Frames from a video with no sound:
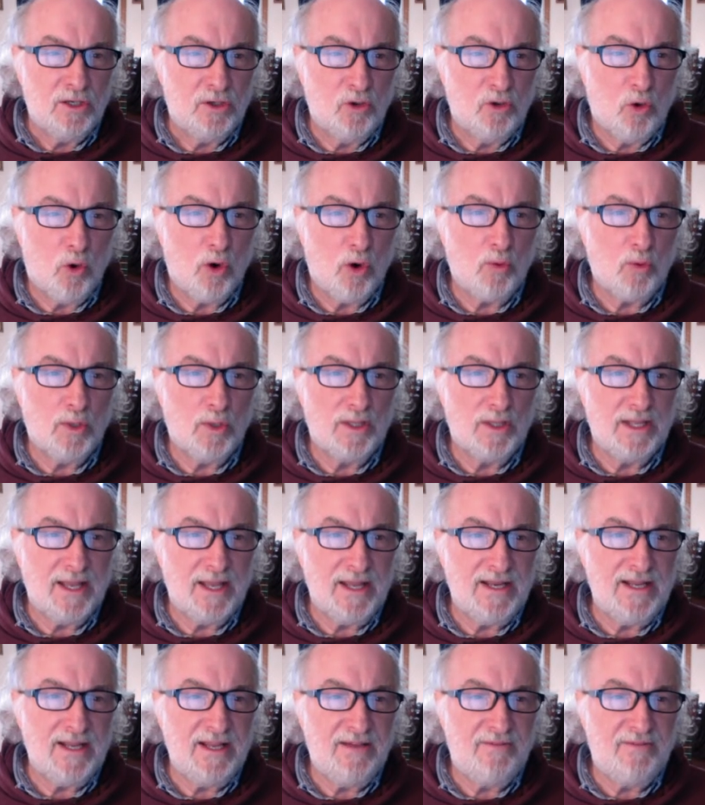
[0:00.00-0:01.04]
nor will
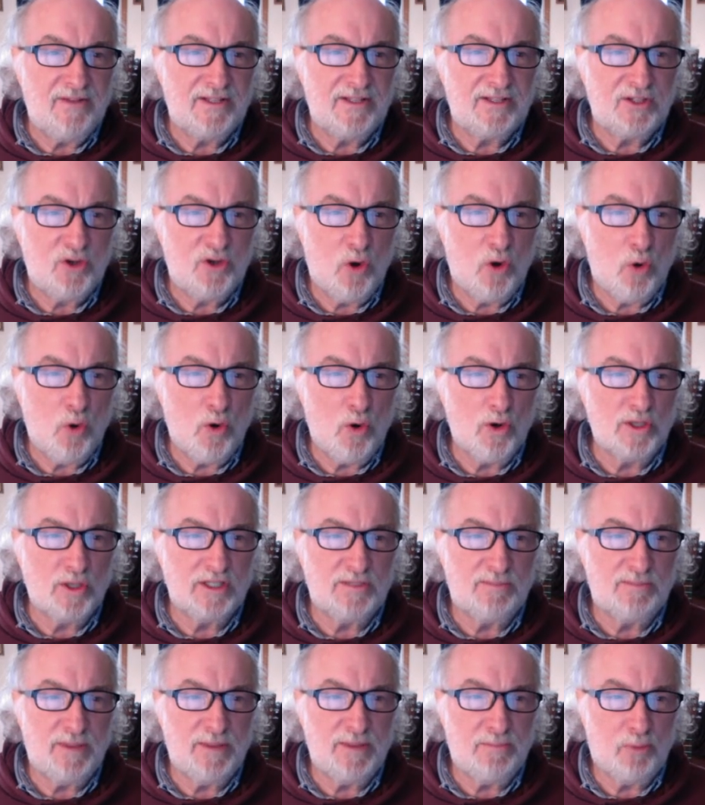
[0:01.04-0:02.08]
any of its
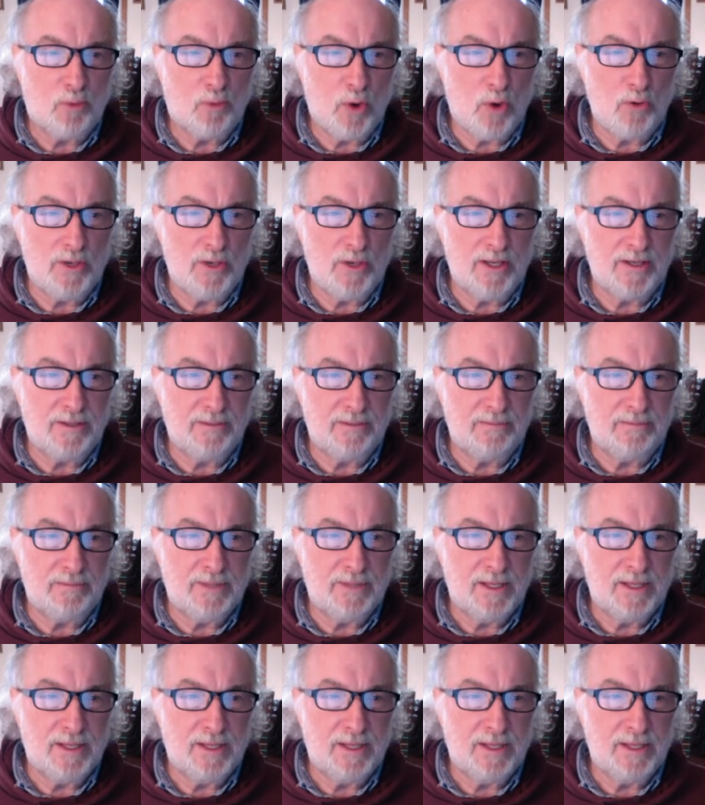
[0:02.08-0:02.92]
cords be broken.